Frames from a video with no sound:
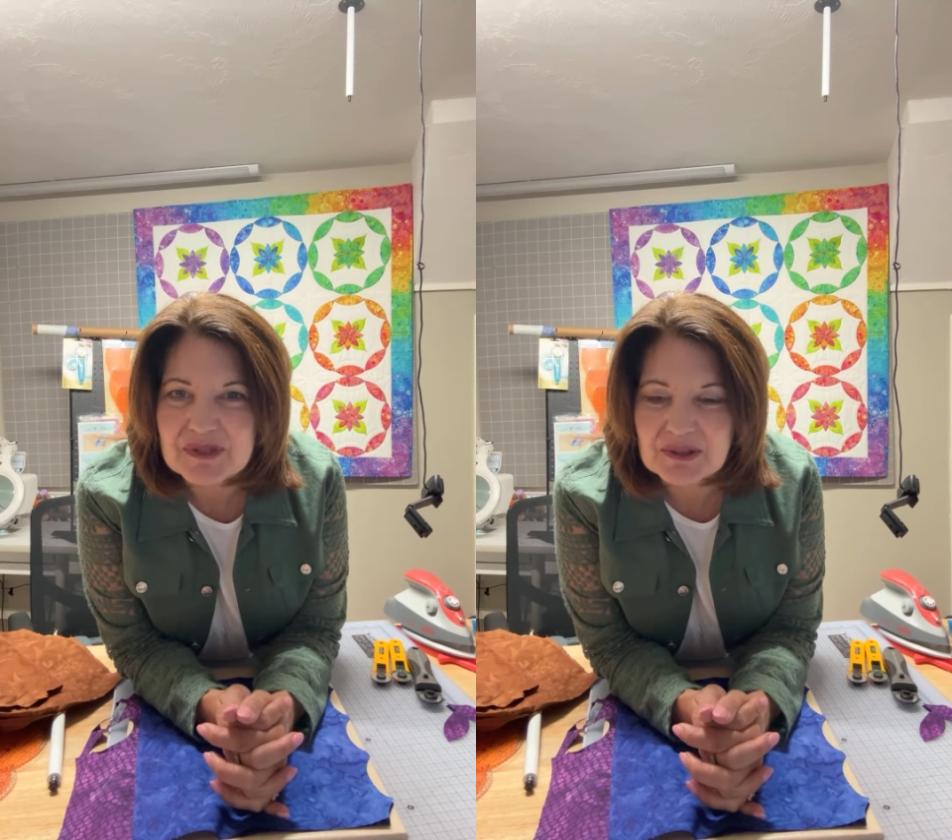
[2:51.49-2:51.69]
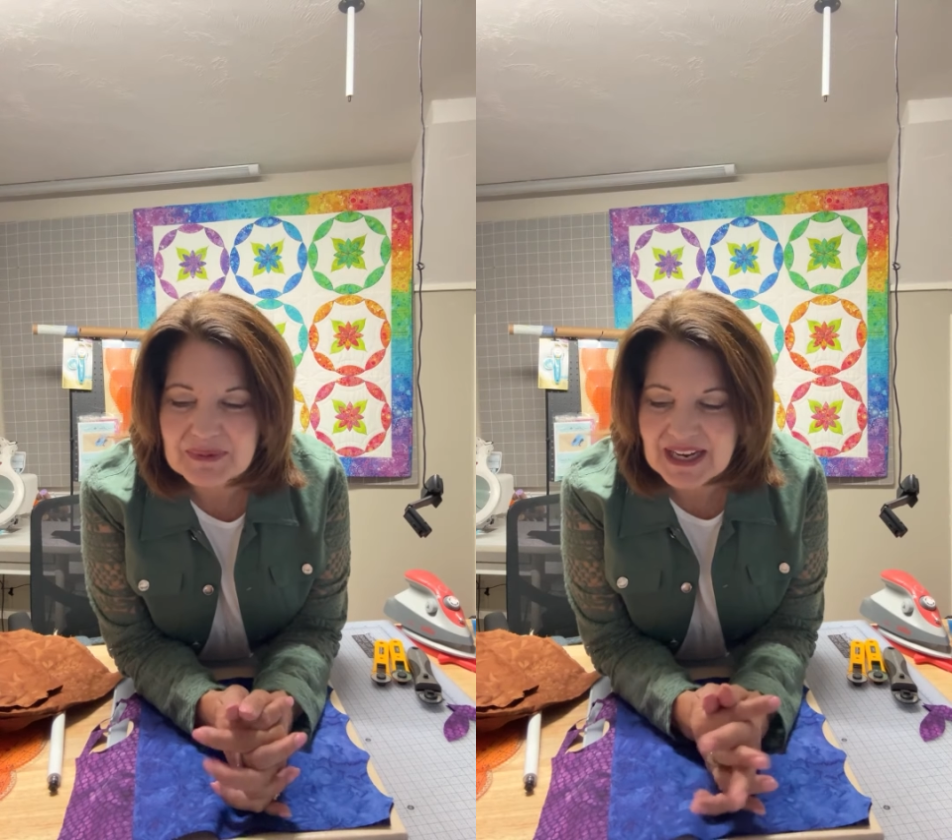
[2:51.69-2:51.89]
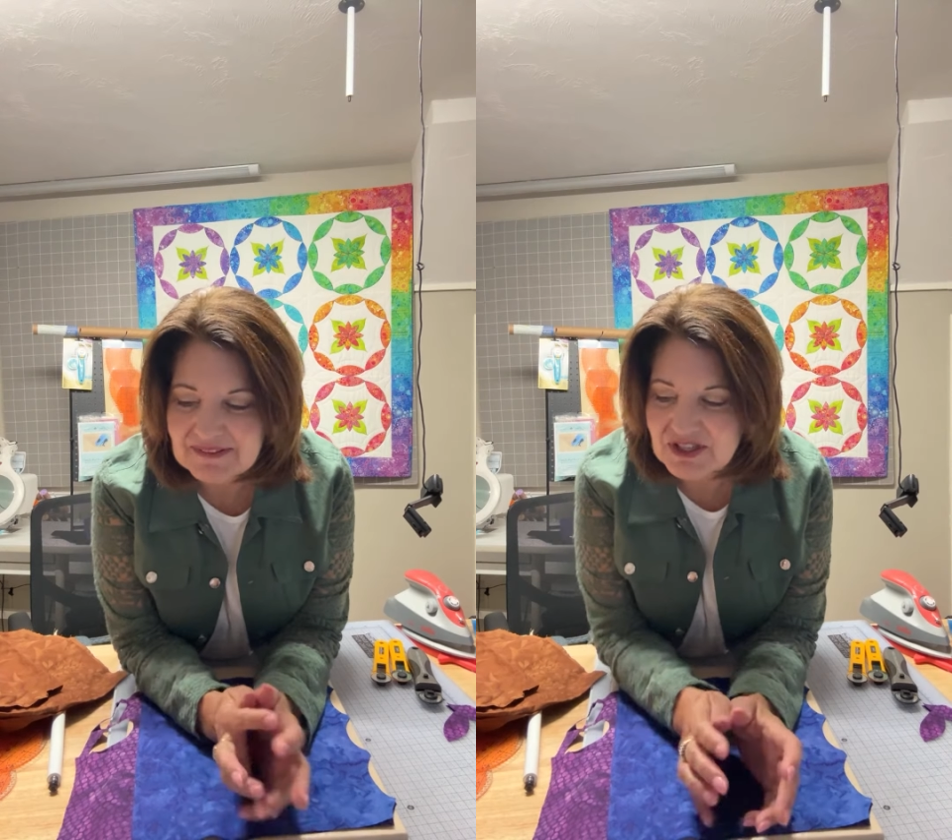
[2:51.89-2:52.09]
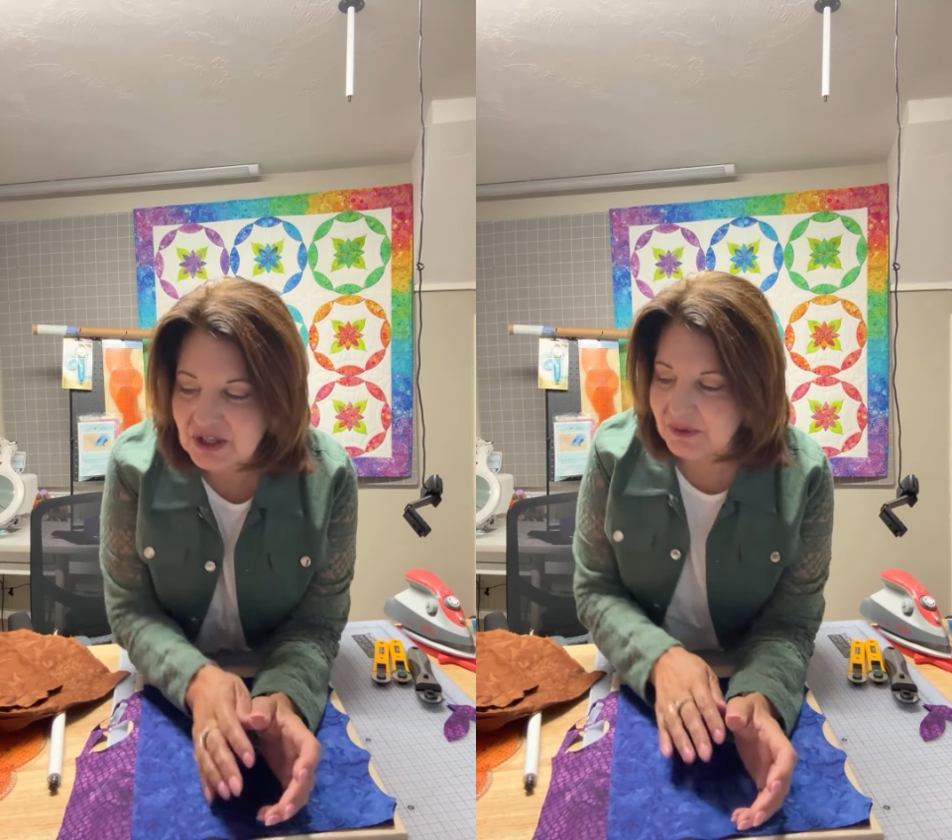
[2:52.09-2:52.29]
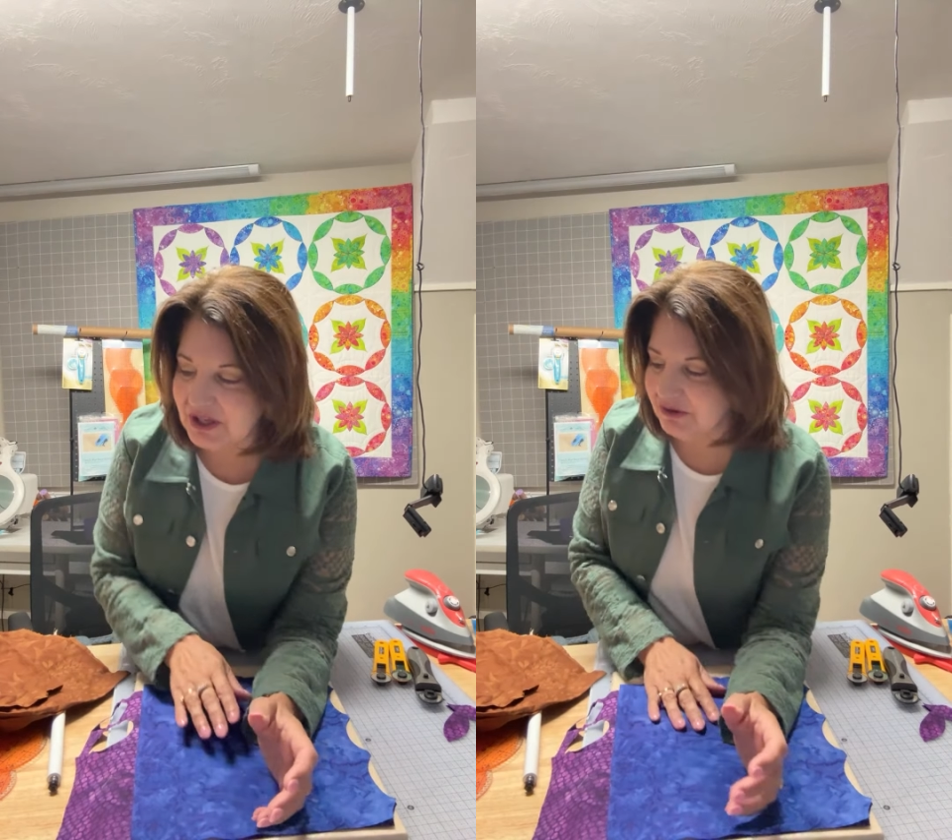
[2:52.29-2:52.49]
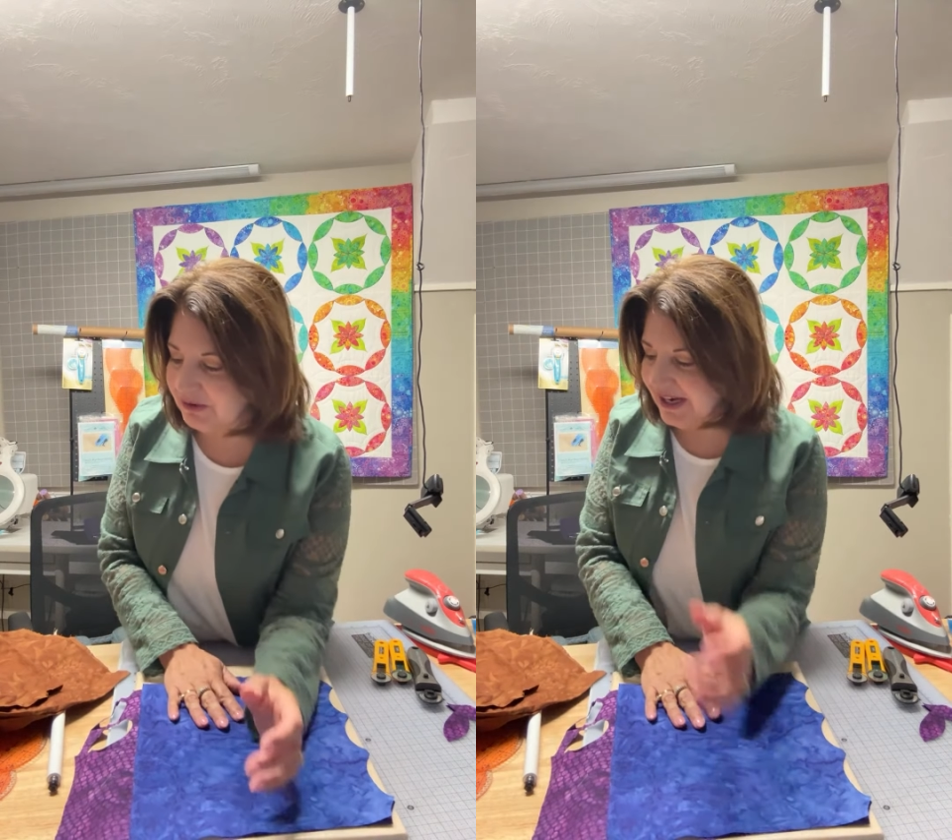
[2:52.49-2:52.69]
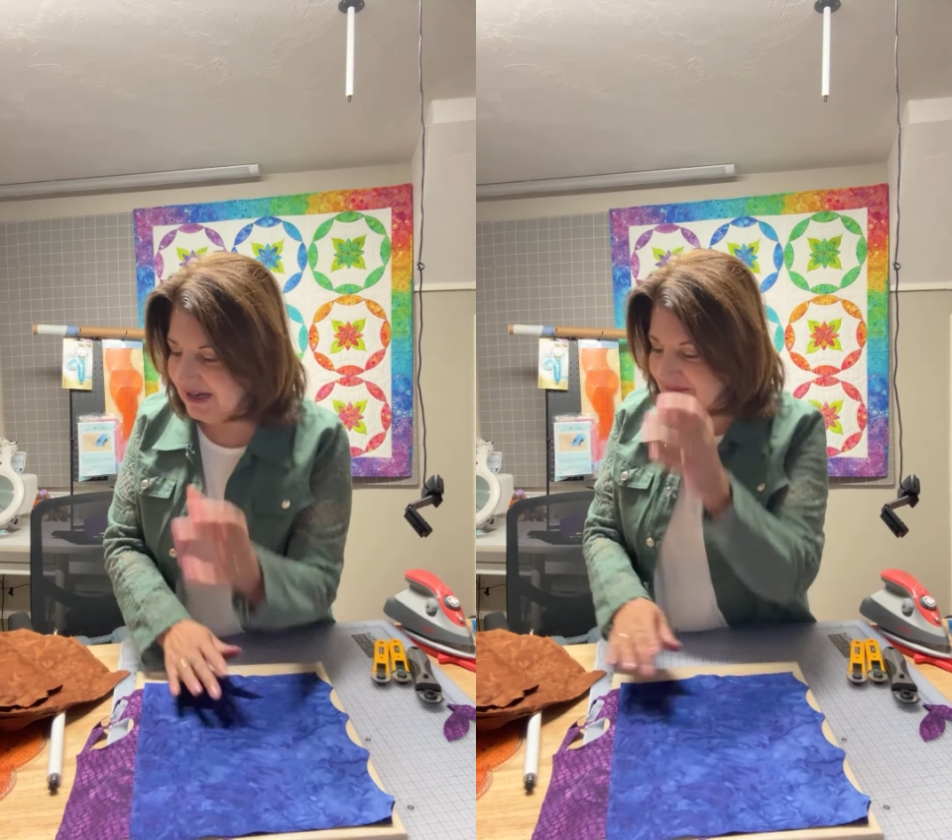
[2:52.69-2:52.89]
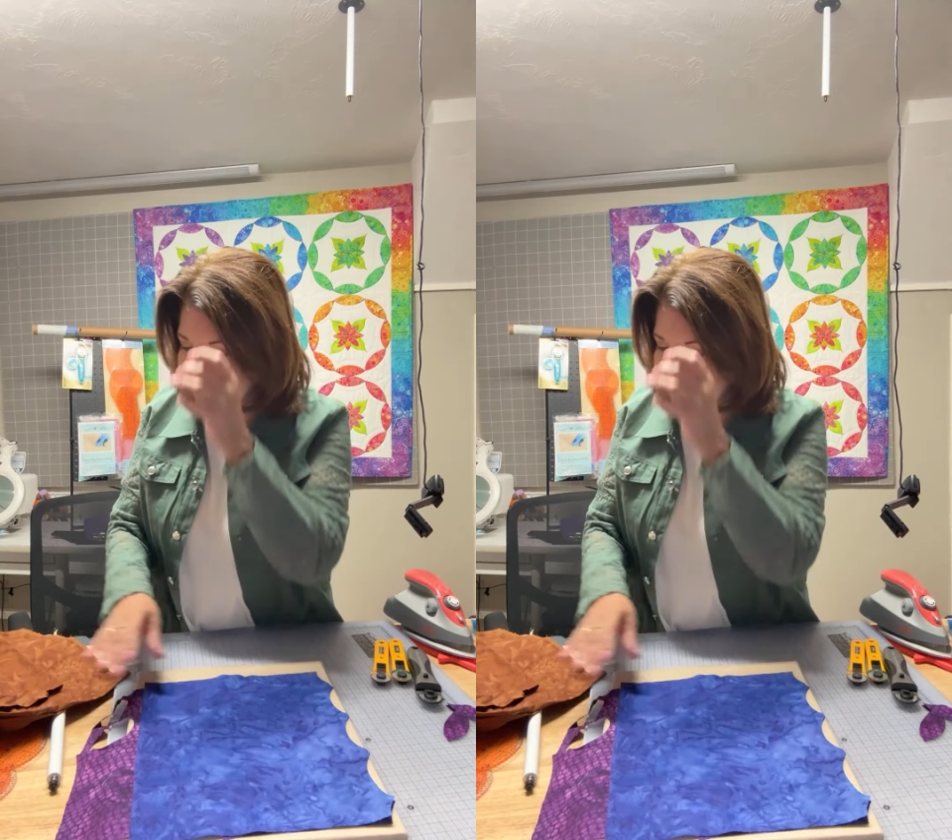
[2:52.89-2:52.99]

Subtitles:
So I'm going to have to go and grab